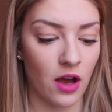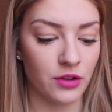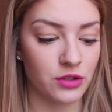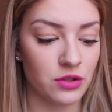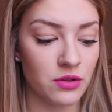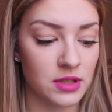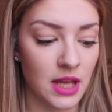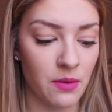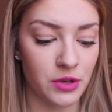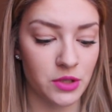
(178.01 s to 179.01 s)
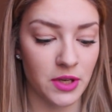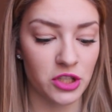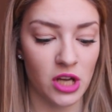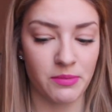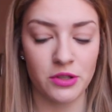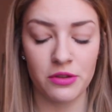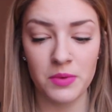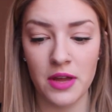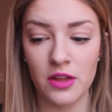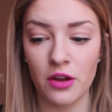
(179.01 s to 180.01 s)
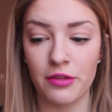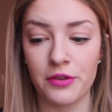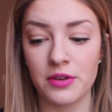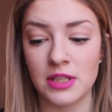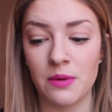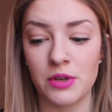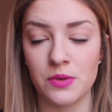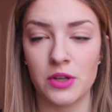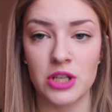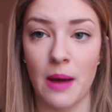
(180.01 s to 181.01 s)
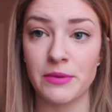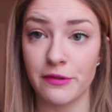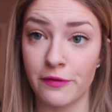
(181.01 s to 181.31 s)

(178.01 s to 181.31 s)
on Tuesday we're doing chapter 3, and then on Thursday we're doing chapter